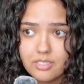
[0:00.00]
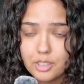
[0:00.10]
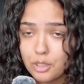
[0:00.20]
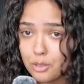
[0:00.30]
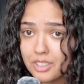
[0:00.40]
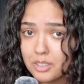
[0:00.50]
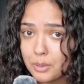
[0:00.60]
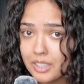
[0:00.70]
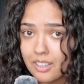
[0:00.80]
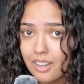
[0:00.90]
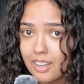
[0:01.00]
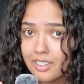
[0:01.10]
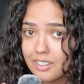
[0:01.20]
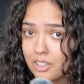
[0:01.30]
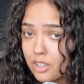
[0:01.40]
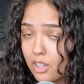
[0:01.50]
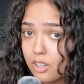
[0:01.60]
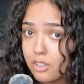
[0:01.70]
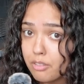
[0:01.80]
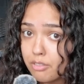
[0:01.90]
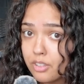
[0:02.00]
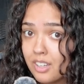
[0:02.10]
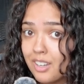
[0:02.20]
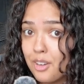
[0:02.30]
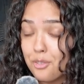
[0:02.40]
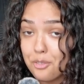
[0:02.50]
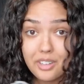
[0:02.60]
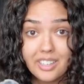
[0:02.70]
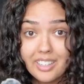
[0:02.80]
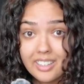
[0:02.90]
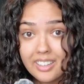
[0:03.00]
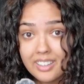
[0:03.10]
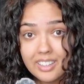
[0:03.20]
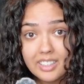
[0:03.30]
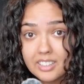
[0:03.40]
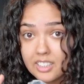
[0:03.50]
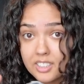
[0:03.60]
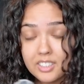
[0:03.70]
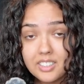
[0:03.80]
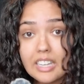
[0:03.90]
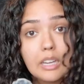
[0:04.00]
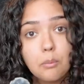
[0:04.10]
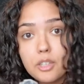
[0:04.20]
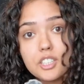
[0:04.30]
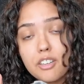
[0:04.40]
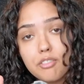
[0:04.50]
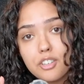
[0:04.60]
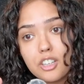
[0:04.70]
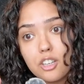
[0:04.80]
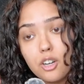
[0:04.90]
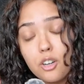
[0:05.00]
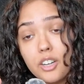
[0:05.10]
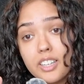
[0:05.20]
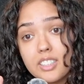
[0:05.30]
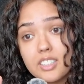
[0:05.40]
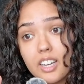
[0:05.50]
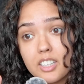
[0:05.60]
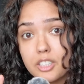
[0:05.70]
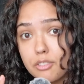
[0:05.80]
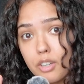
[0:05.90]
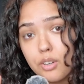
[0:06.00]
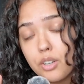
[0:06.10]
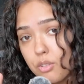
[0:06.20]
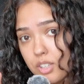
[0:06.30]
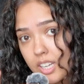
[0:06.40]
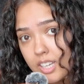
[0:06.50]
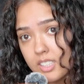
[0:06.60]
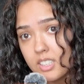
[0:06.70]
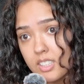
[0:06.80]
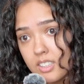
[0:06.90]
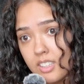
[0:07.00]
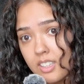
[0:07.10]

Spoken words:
this week I did a lot of reading. It doesn't take much effort at all, and it's actually very relaxing.